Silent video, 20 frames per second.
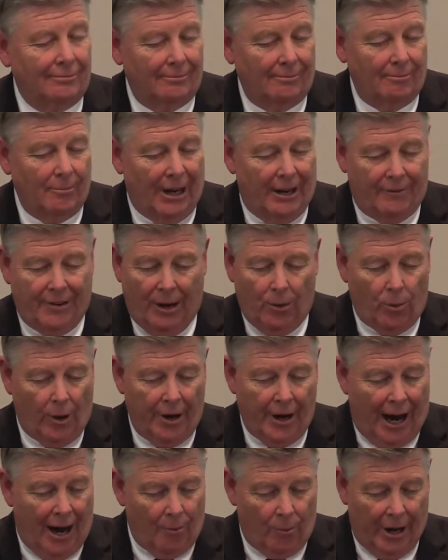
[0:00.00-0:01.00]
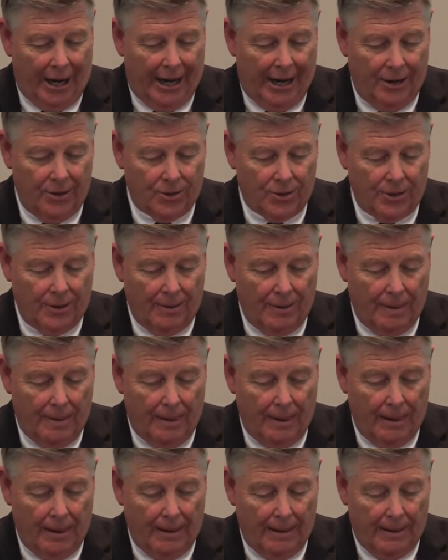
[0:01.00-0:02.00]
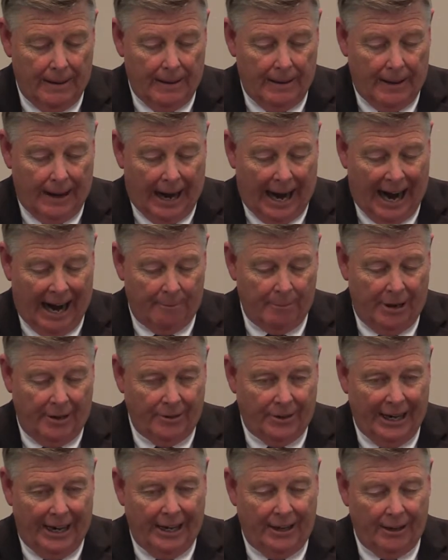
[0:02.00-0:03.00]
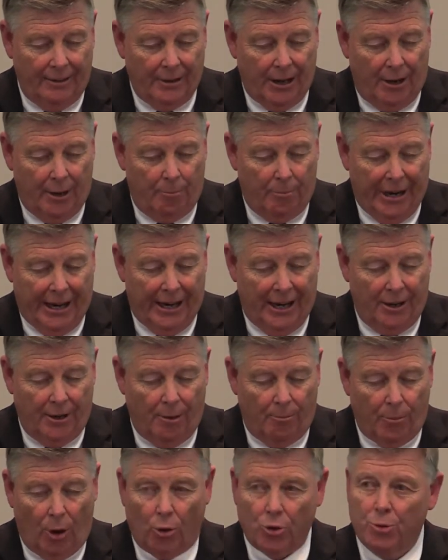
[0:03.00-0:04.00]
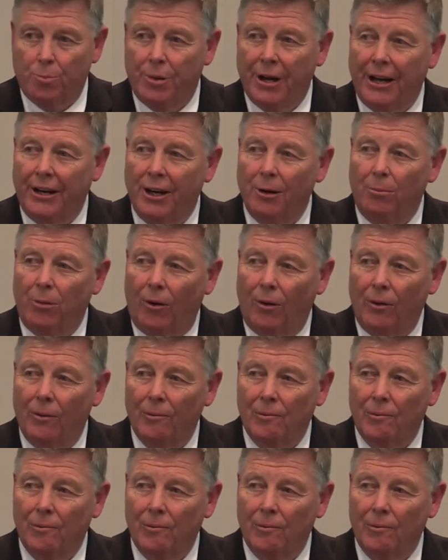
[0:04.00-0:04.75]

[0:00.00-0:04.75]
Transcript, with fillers: But if he were not raised, I'm indeed a man most pitiable.